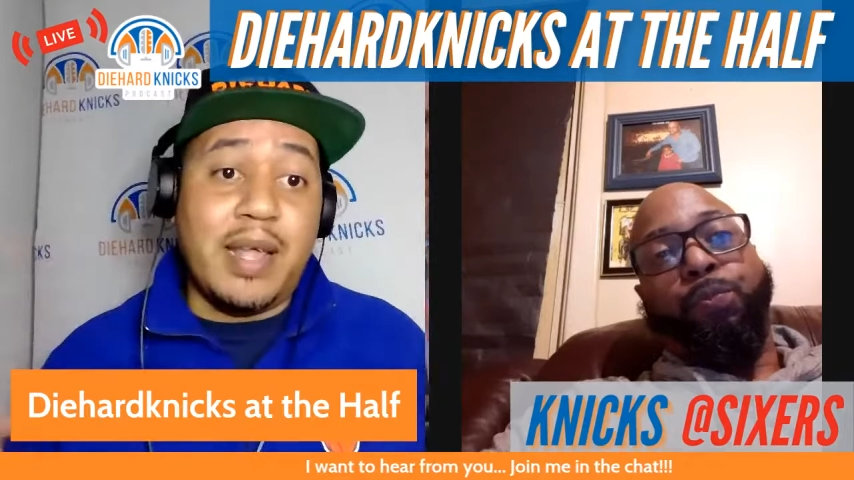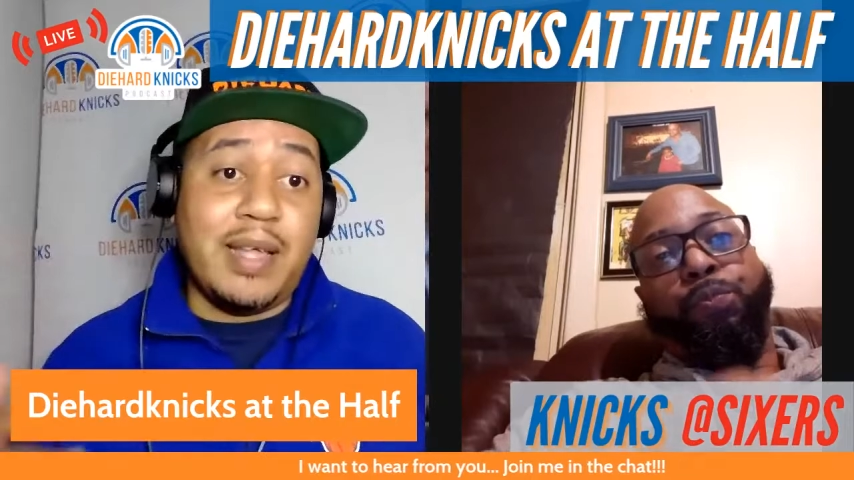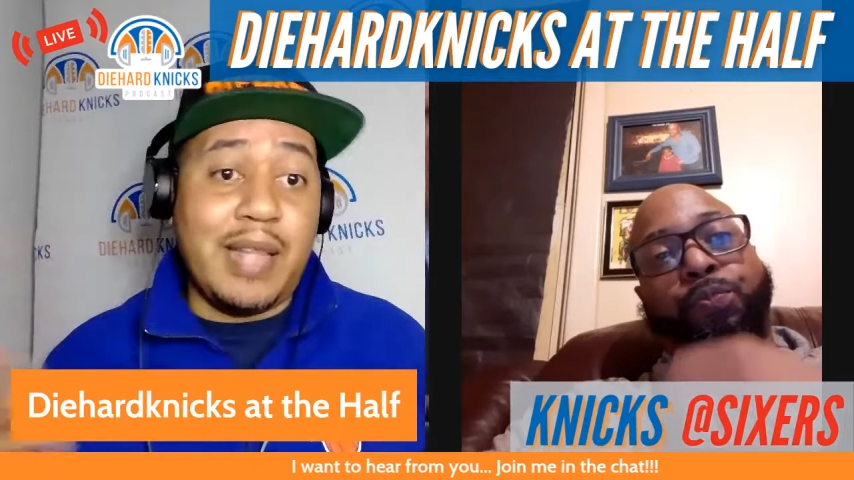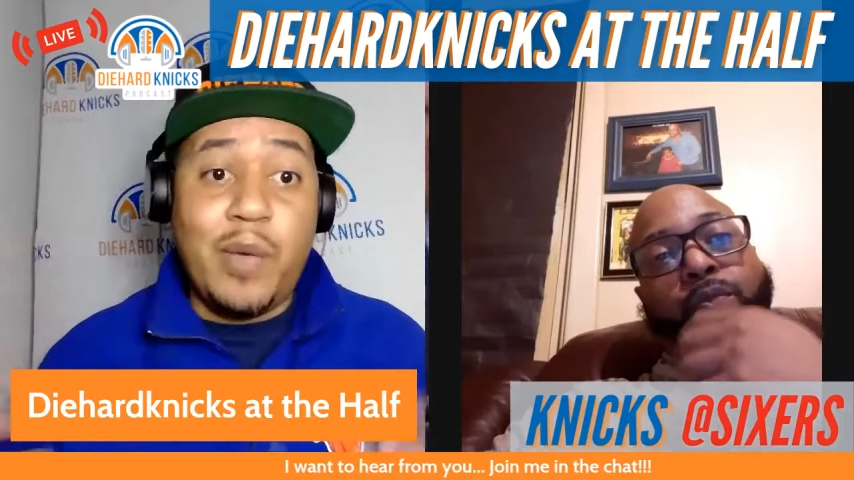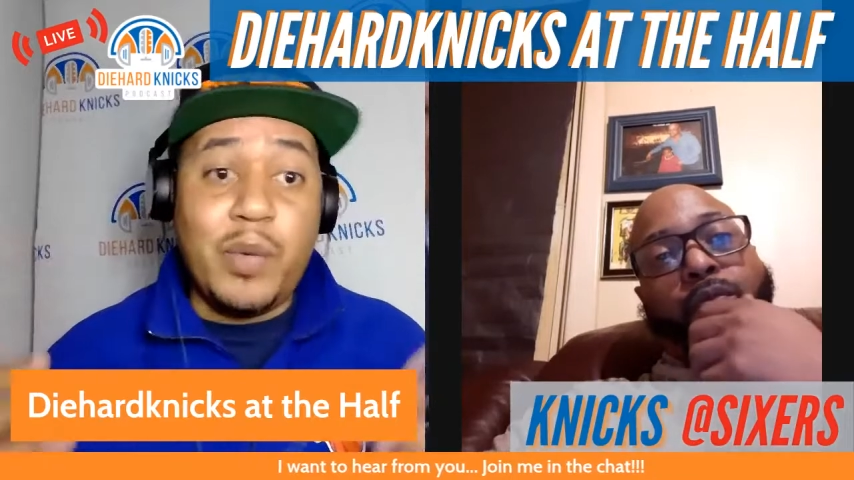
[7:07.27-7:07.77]

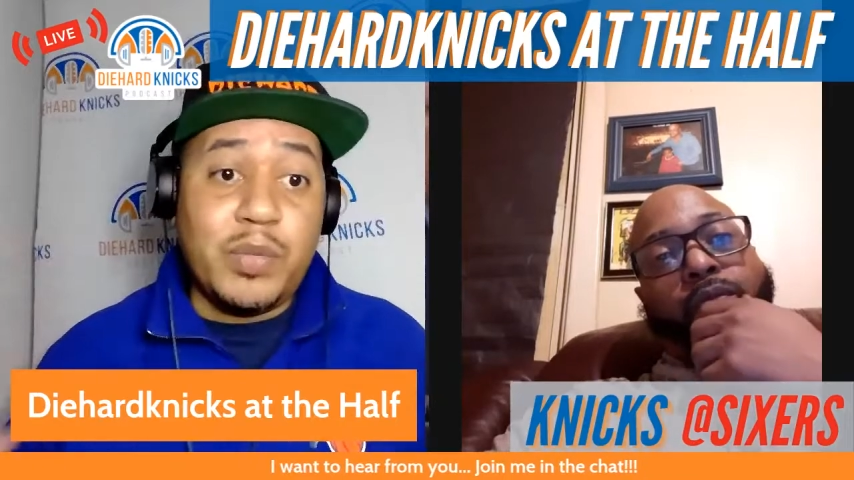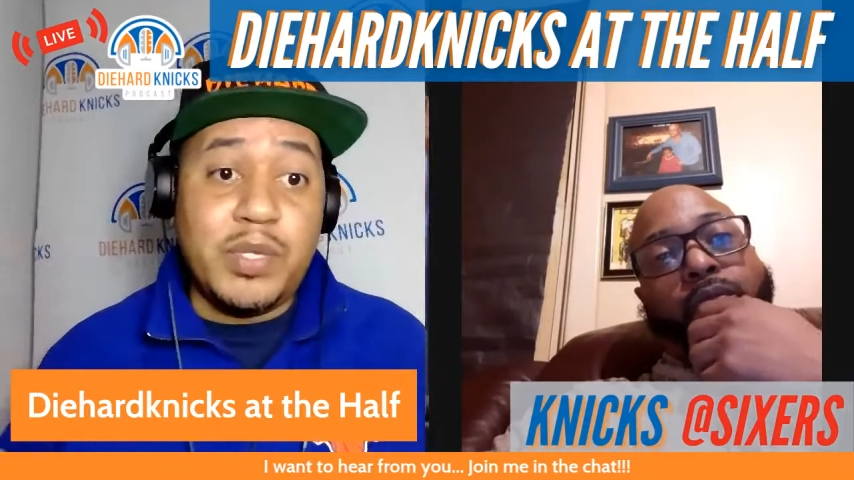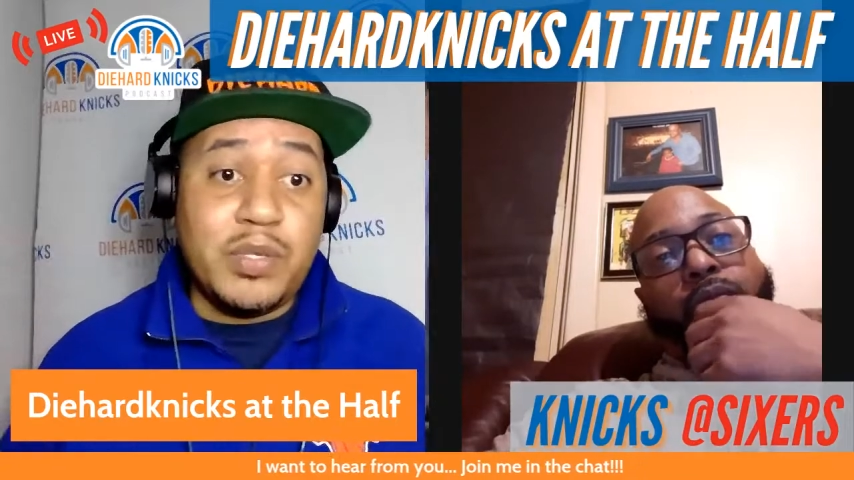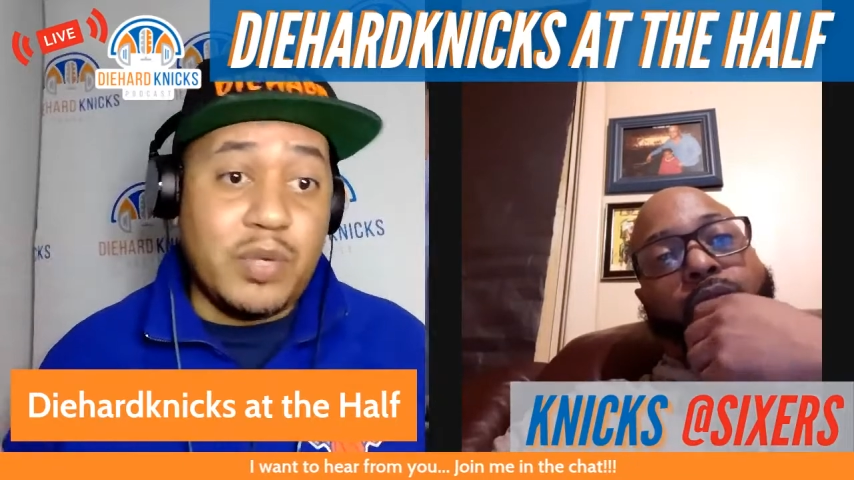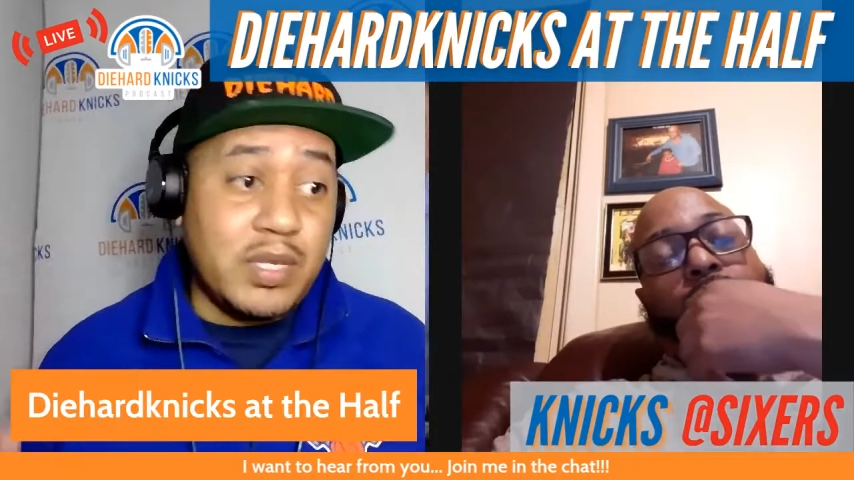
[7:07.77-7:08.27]
Like now, what do
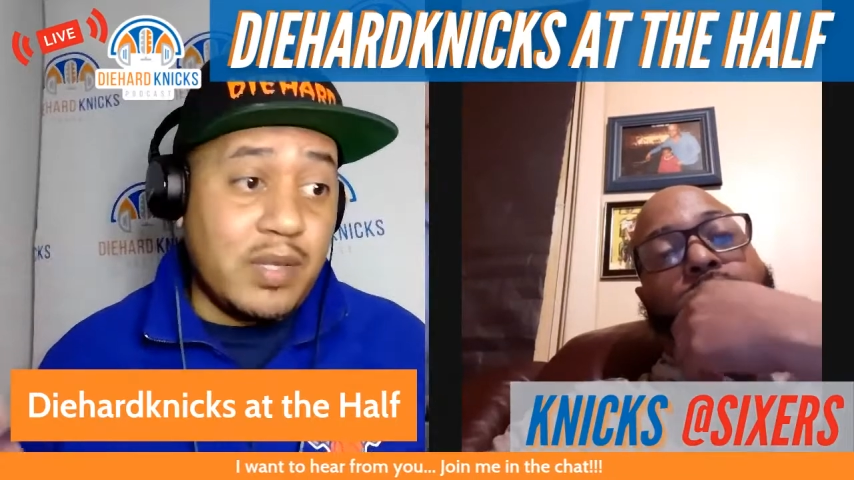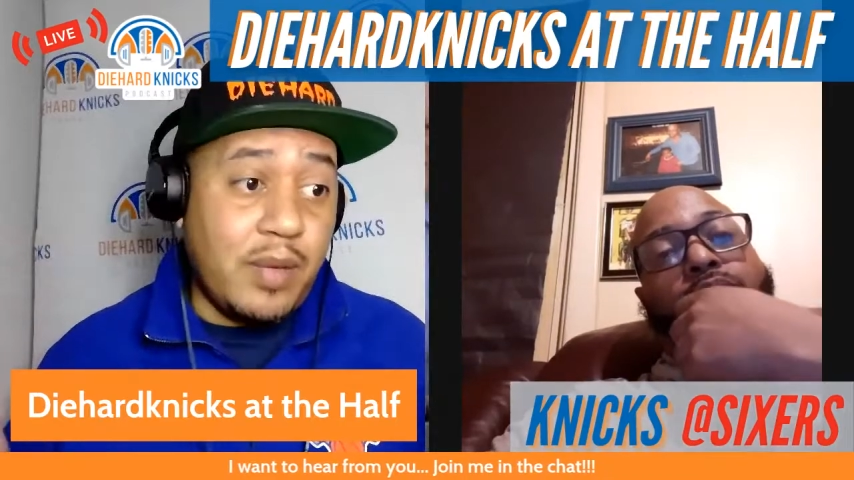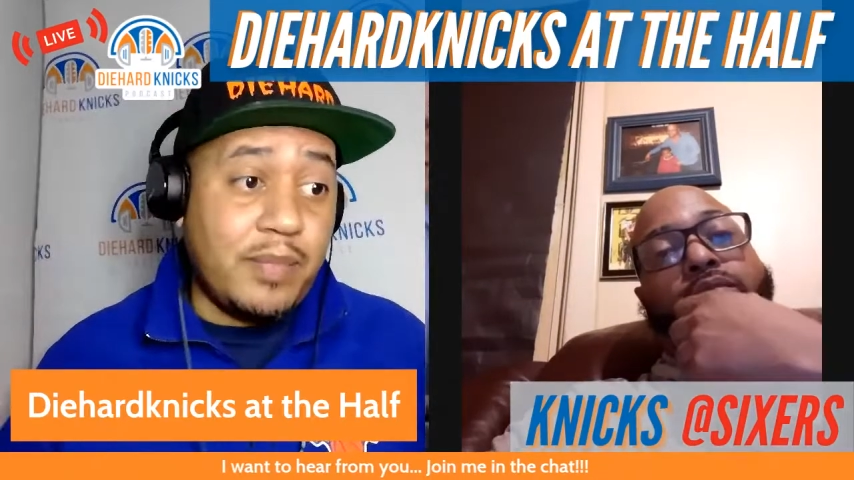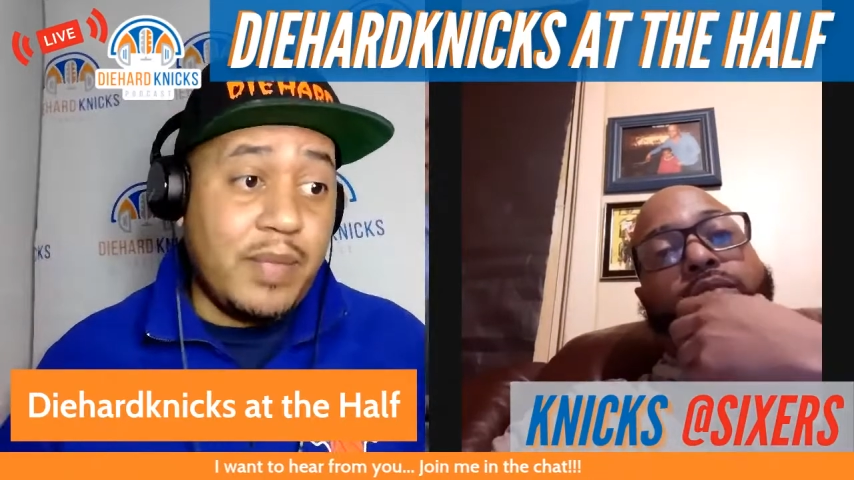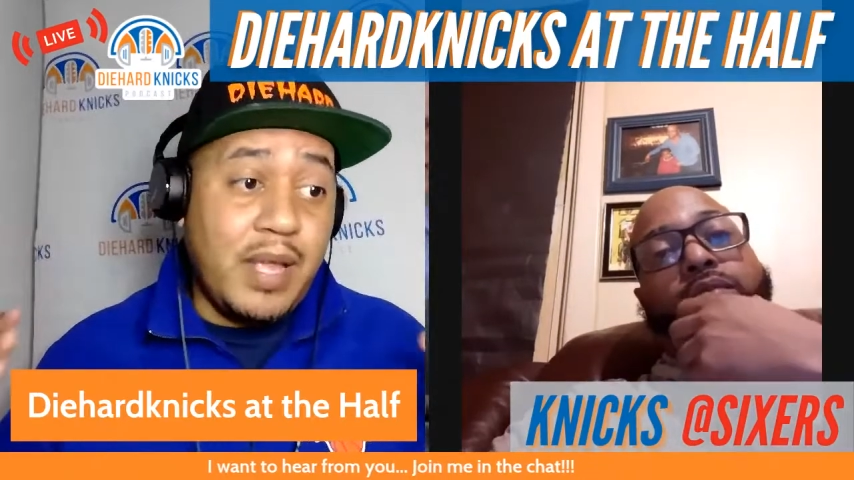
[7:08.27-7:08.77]
we do? Because
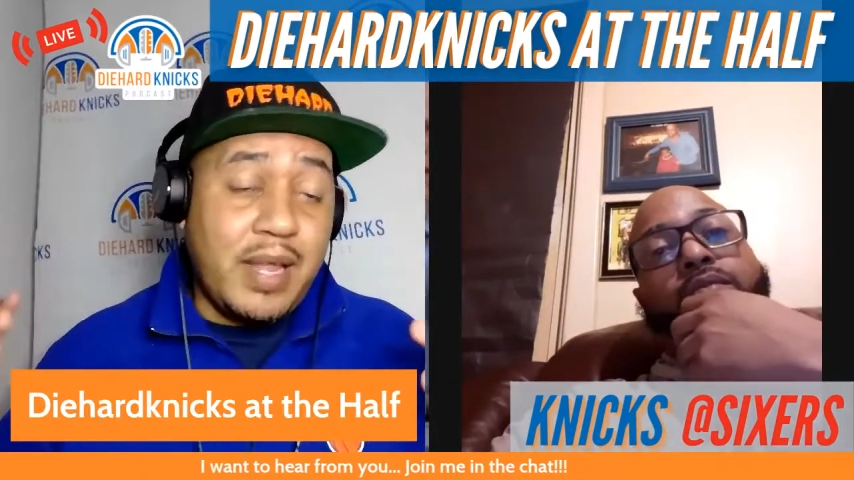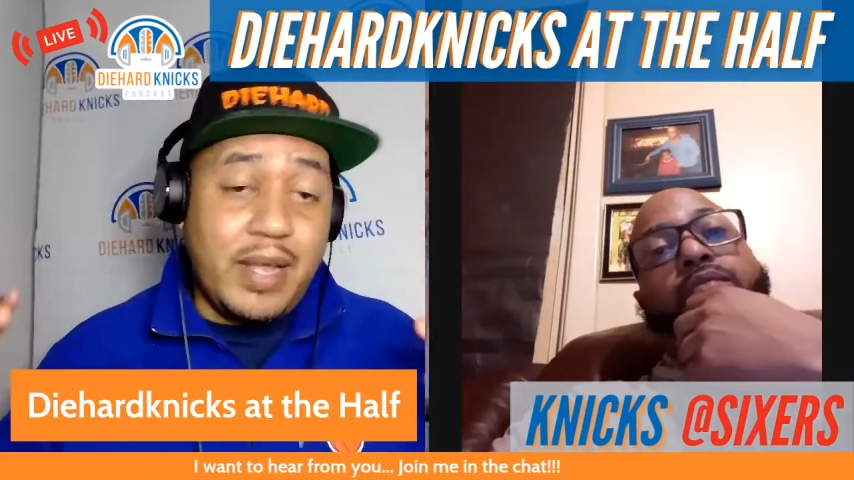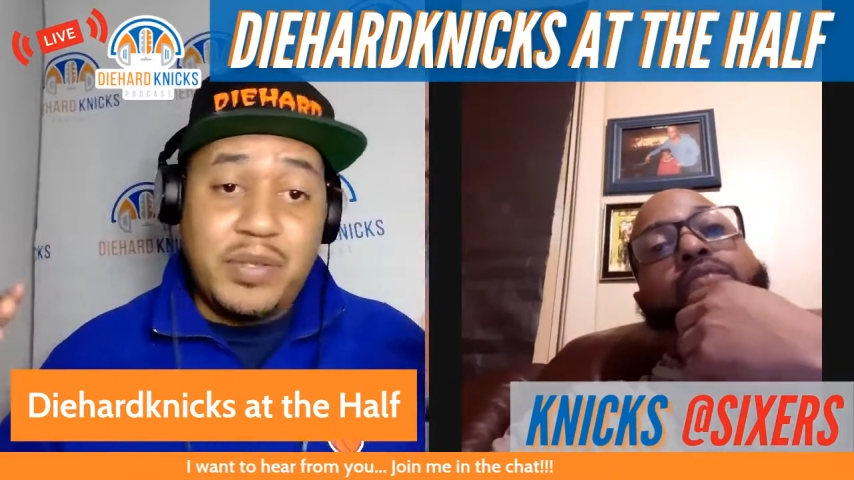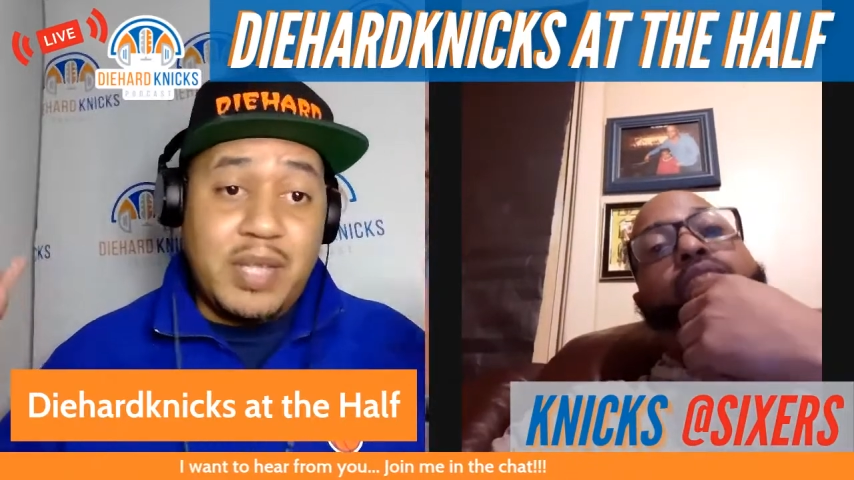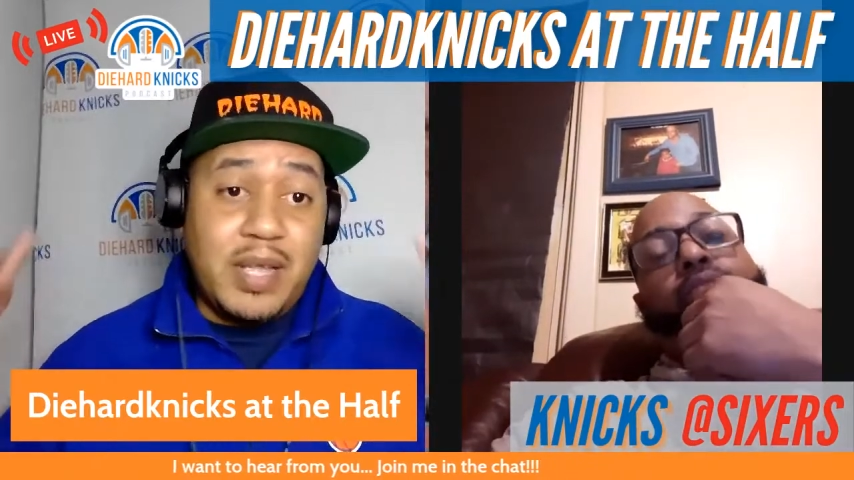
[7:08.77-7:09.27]

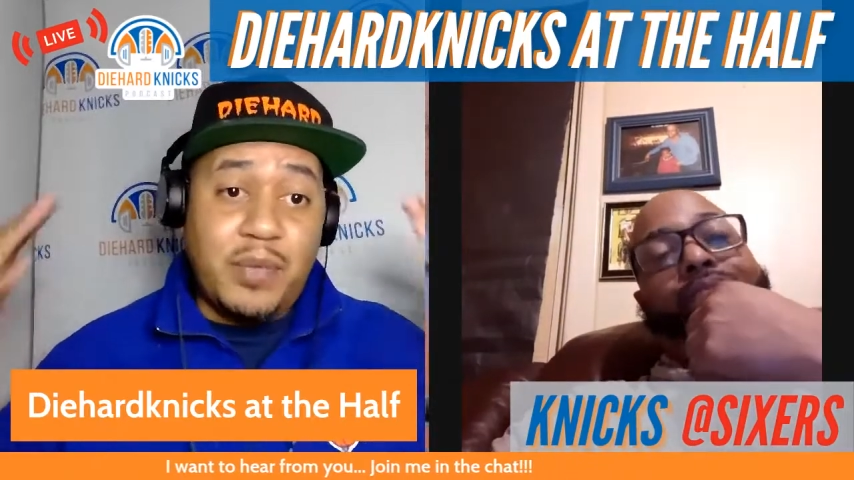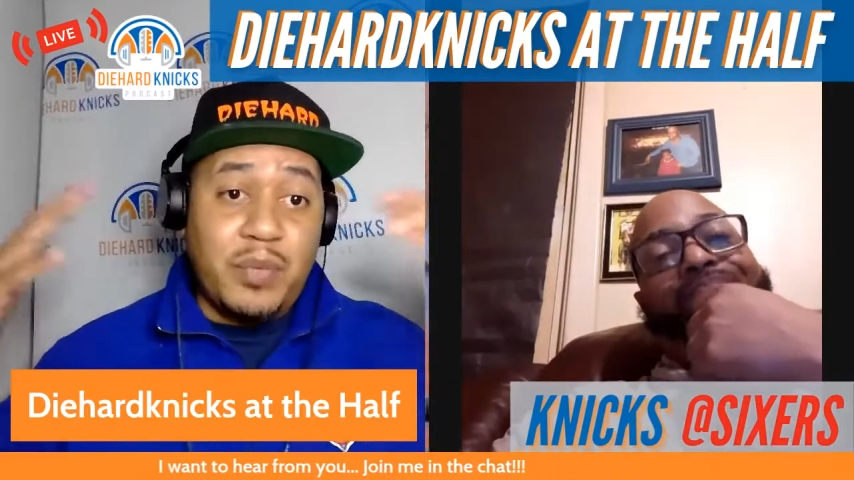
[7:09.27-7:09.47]
like you said,